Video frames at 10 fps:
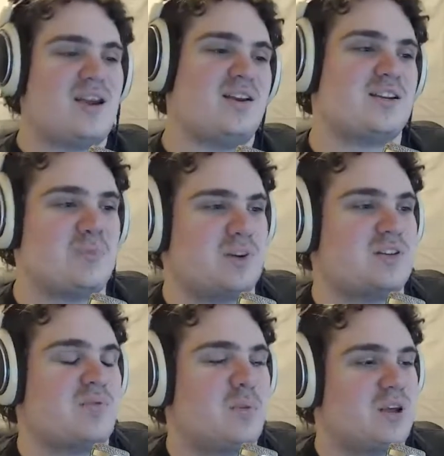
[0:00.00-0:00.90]
as much as
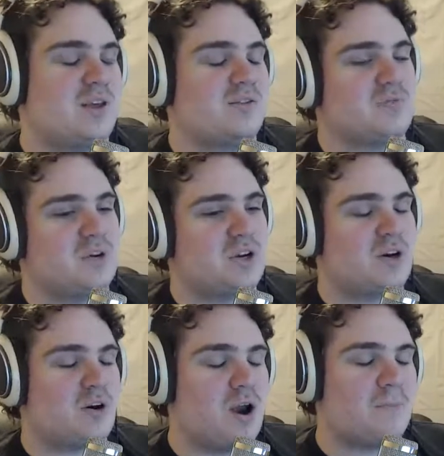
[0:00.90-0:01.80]
everybody gives Michigan
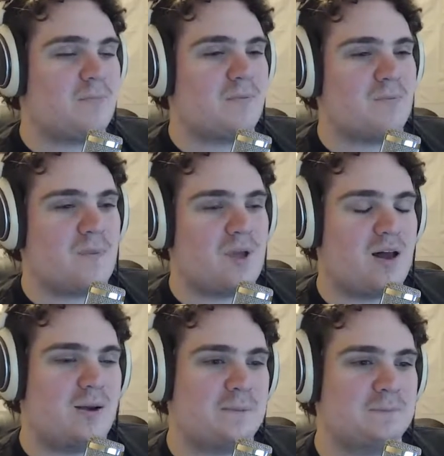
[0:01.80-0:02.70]
crap,
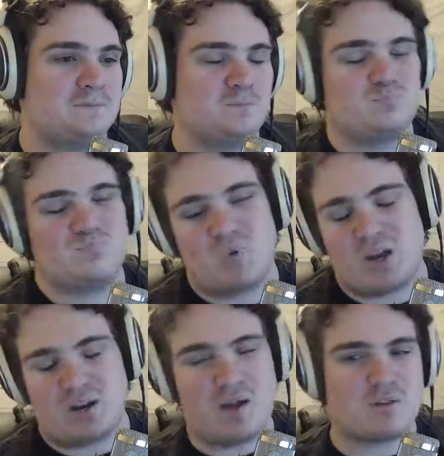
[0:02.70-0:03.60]

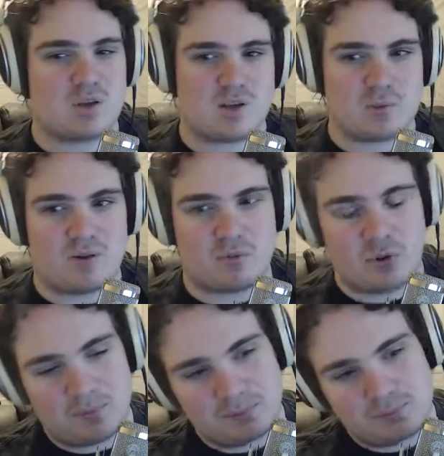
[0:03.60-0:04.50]
again, I have a soft spot for